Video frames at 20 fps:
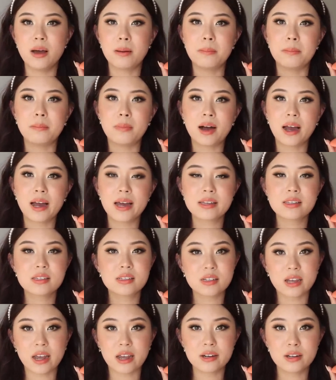My
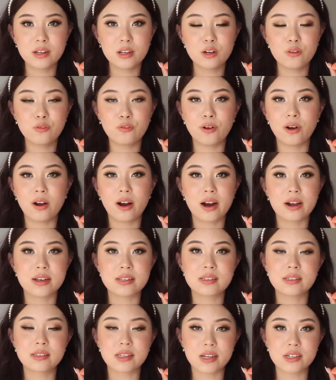standard for a
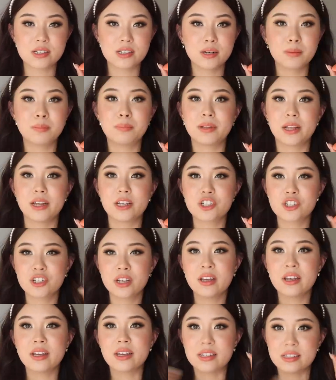satin blush
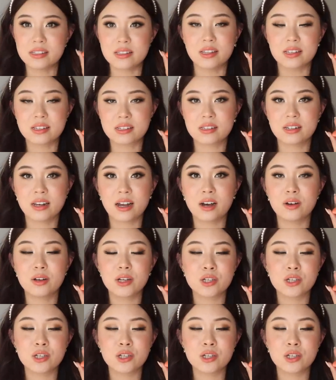is this now.